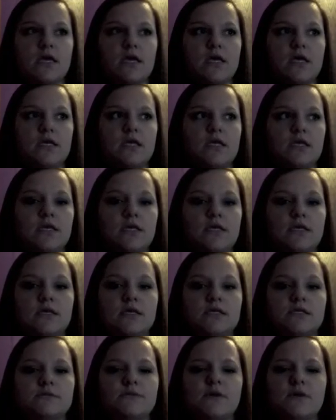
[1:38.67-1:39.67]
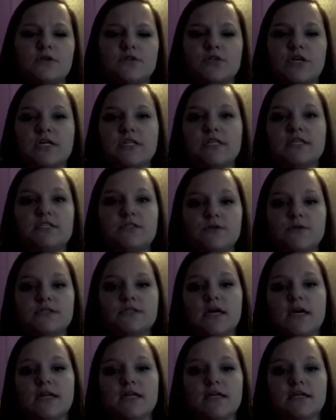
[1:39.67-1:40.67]
He spoke directly to
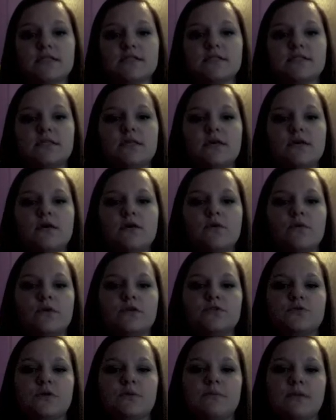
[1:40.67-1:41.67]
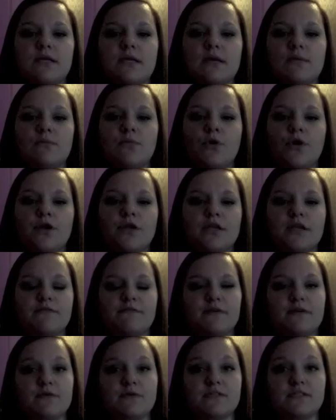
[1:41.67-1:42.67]
his audience, which would be important if
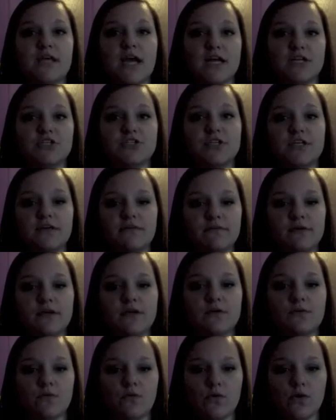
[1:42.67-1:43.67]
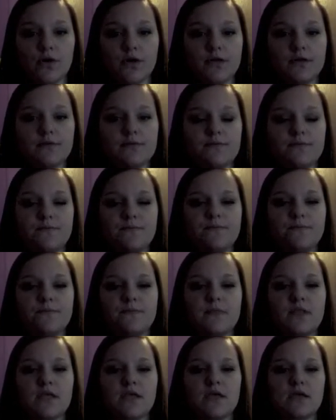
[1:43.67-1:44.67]
he was actually giving an award.
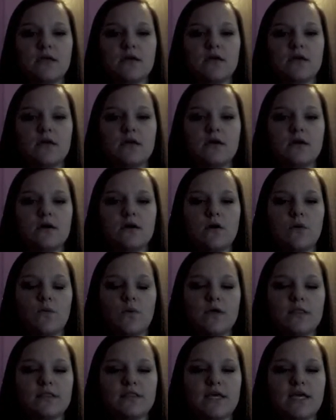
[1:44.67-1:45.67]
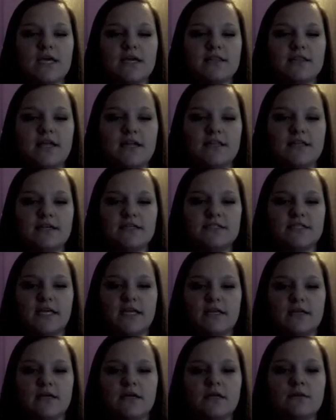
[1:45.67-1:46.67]
One thing that I think
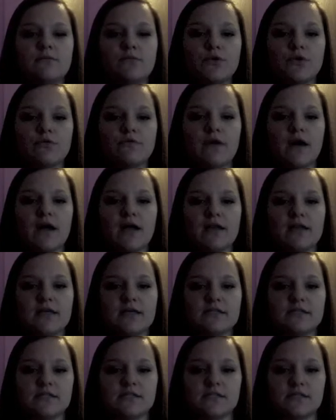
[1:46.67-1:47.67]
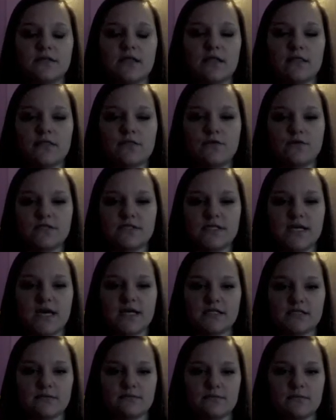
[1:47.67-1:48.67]
Dayton could improve on is his
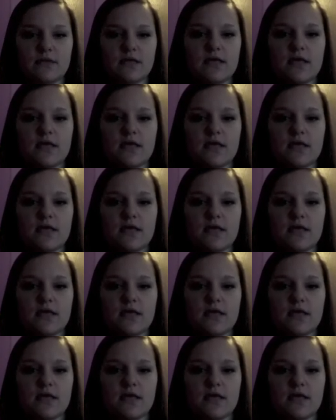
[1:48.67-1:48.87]
enthusiasm.